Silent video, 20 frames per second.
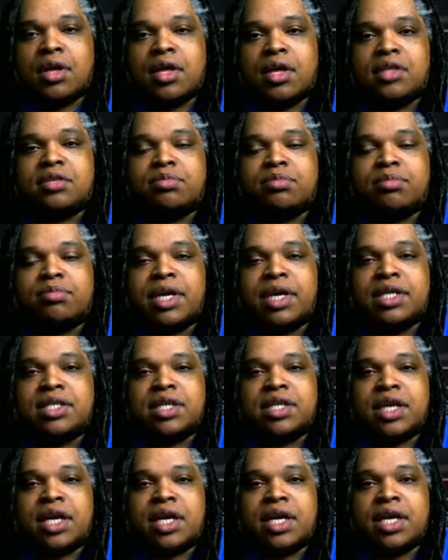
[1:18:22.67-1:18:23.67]
As
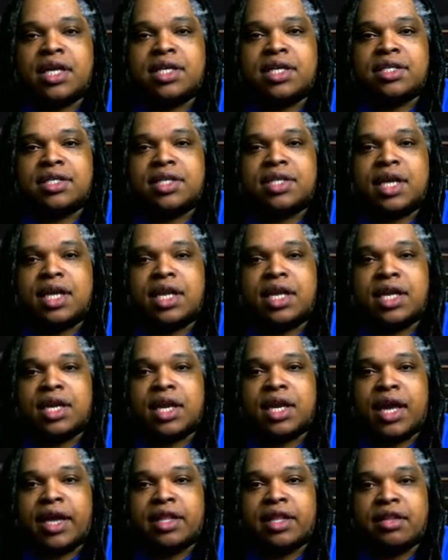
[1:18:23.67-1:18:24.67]
much as they
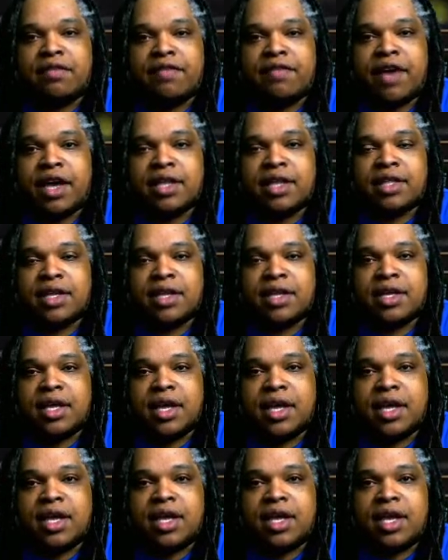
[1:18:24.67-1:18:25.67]
didn't like the fact that
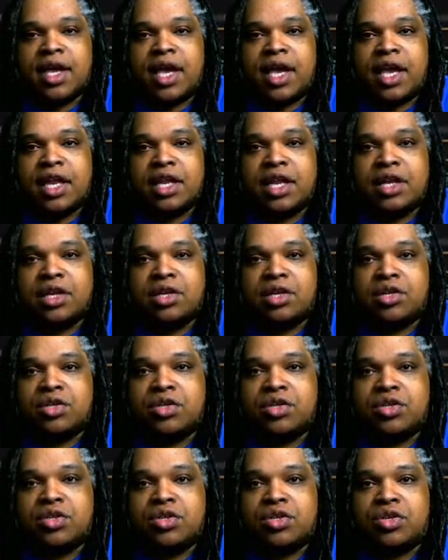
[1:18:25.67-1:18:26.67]
he didn't
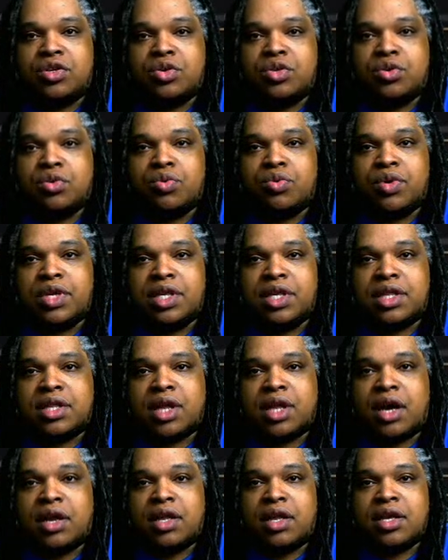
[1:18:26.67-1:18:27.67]
do what he
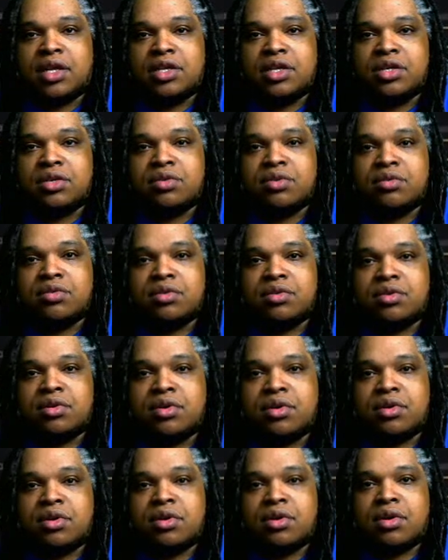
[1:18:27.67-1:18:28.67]
thought he could do,
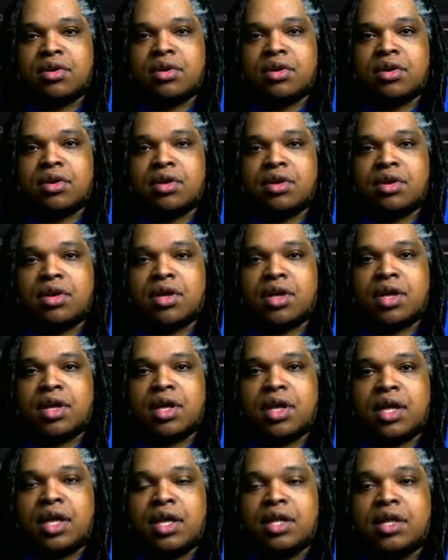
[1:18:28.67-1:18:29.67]

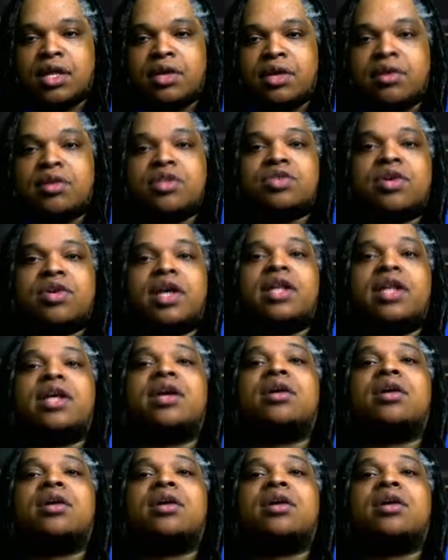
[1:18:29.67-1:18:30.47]
he literally tried to